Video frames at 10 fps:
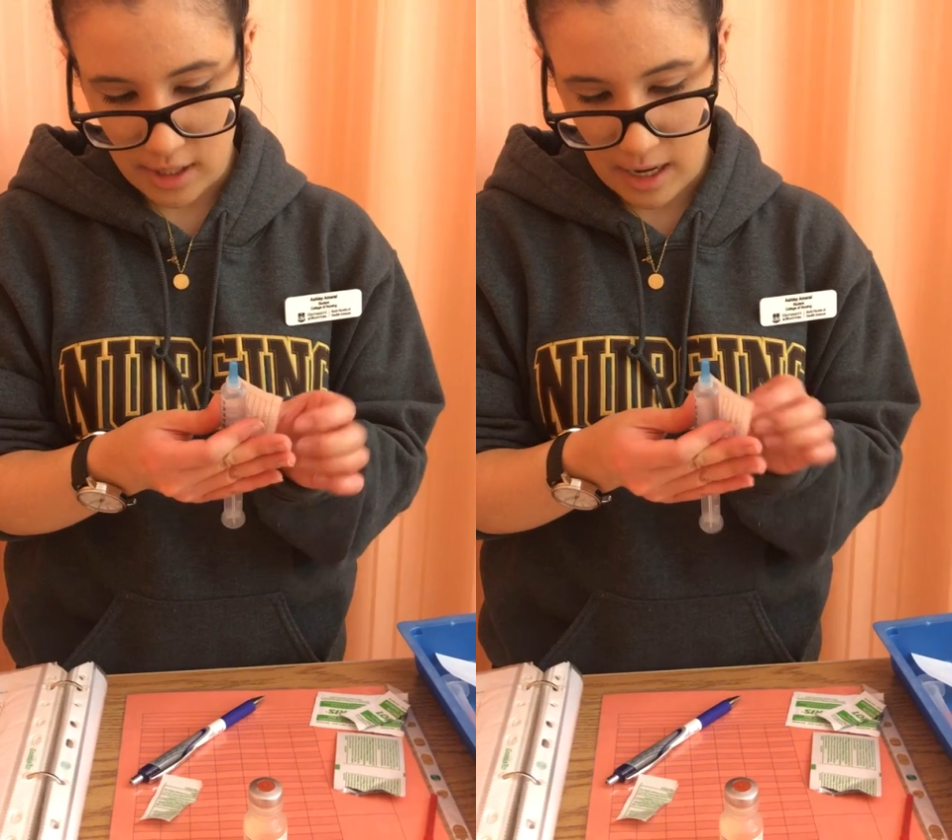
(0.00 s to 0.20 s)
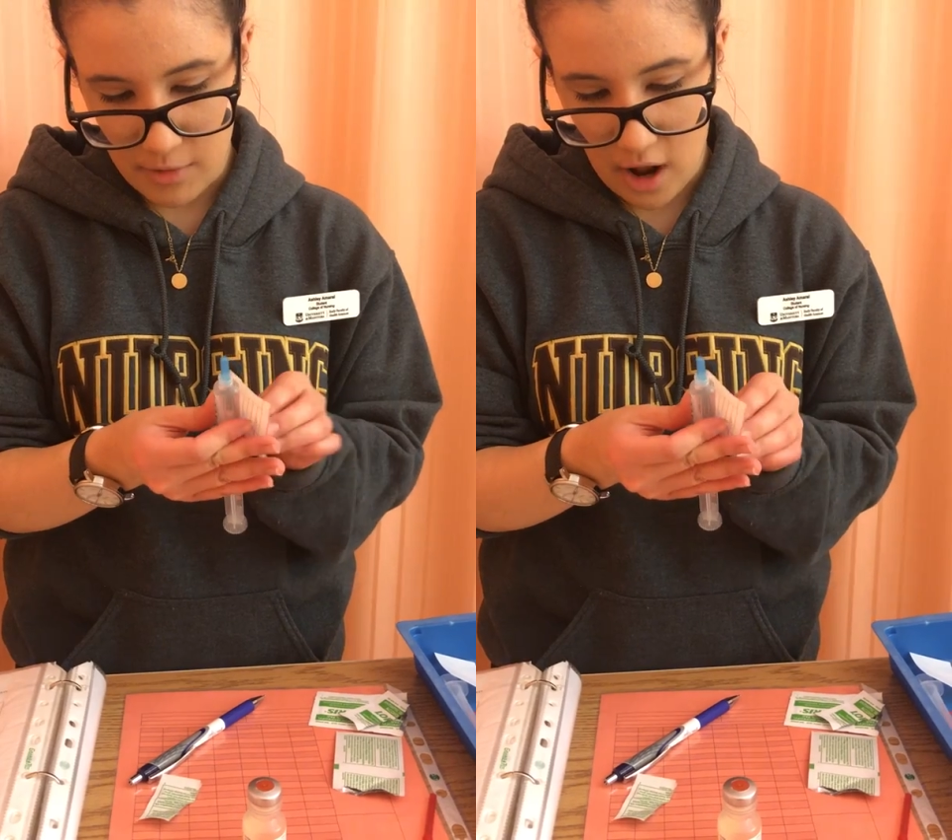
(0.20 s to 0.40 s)

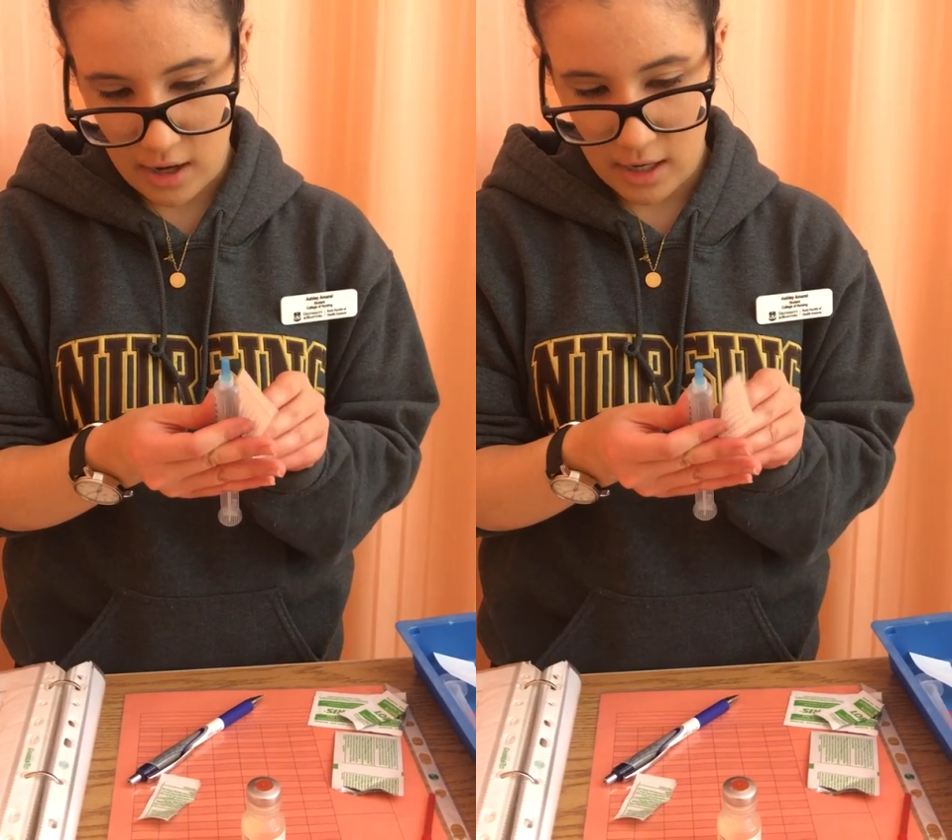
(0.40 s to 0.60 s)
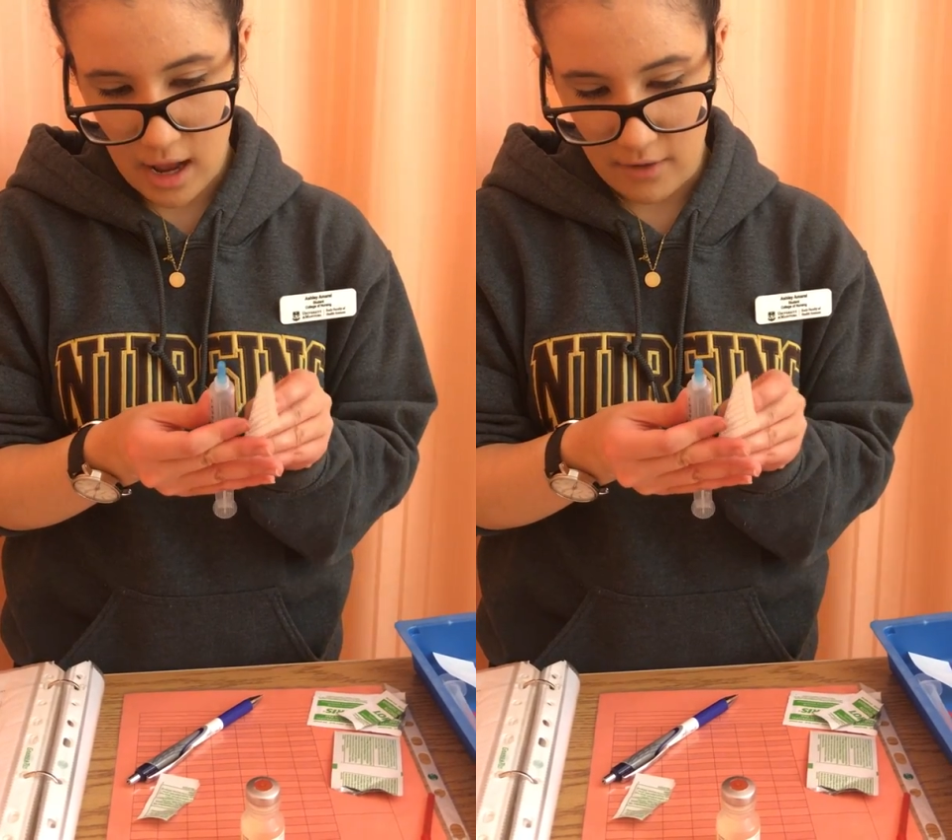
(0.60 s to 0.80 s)
that I'm
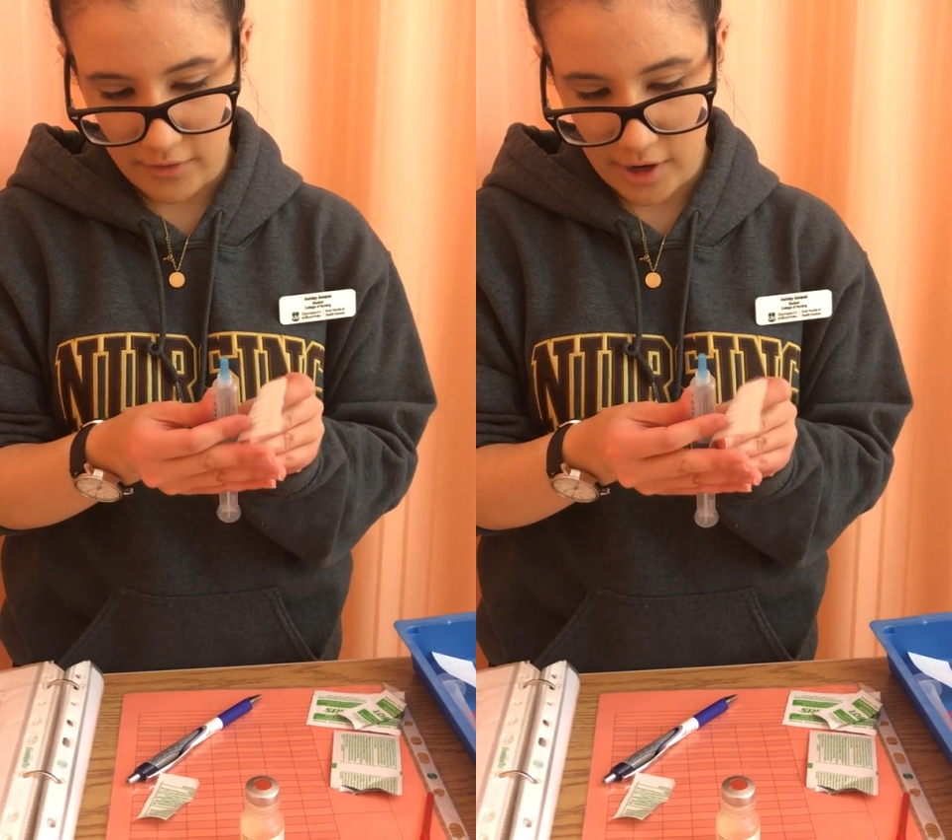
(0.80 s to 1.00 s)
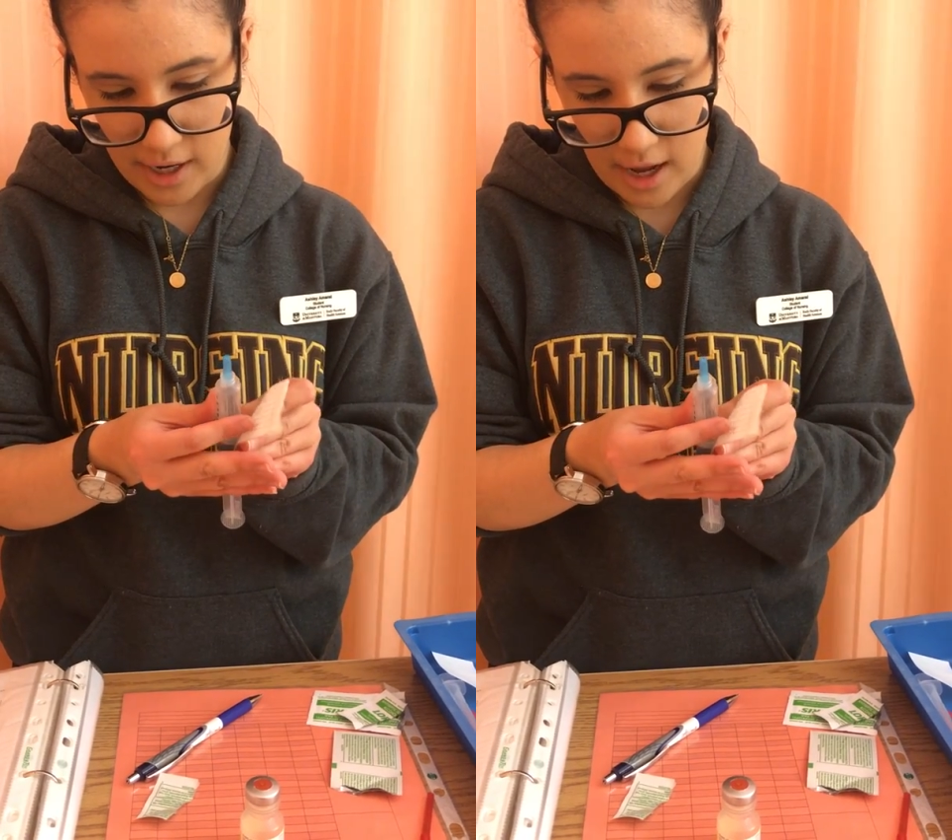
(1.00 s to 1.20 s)
not
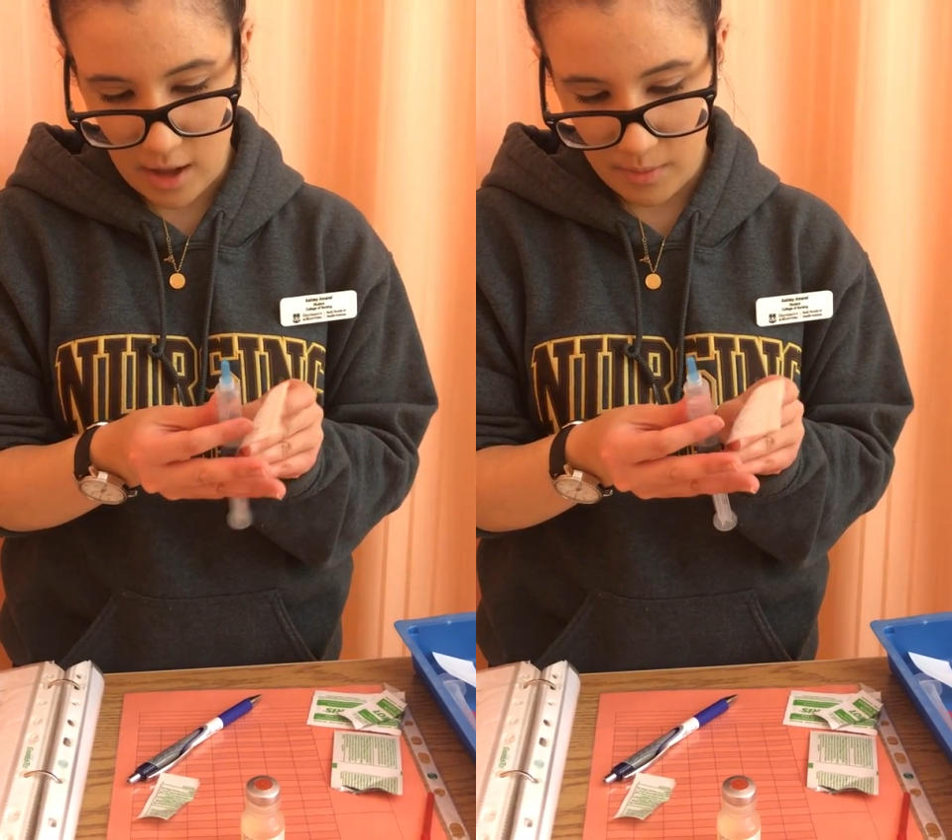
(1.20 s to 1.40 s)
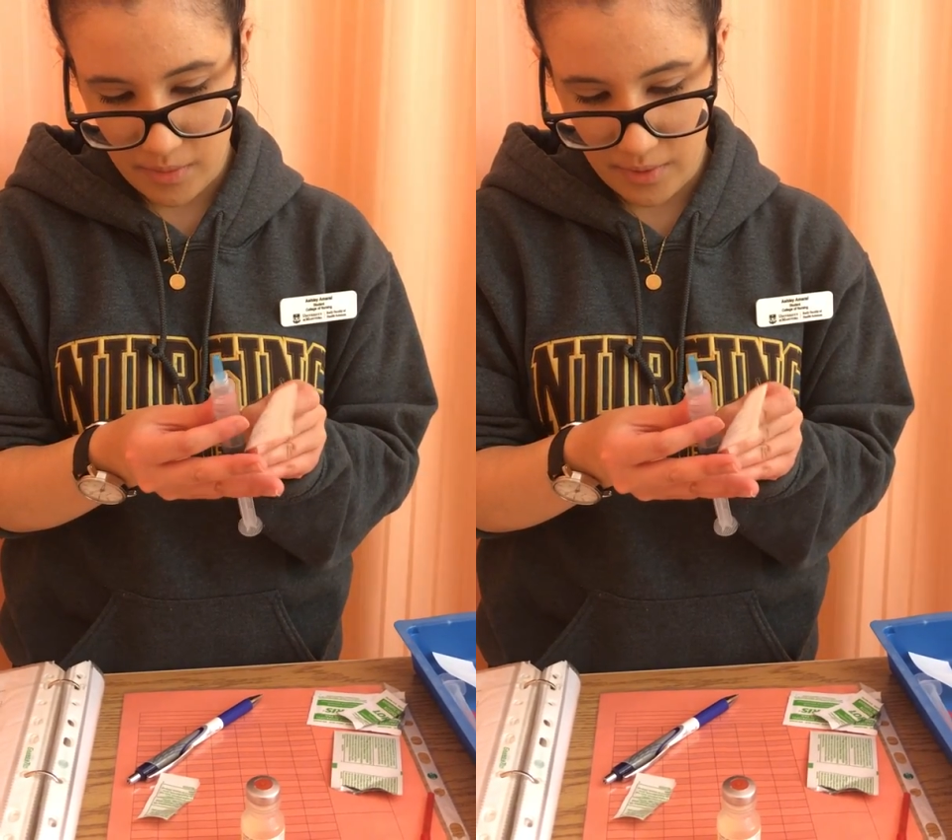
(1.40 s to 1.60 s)
covering up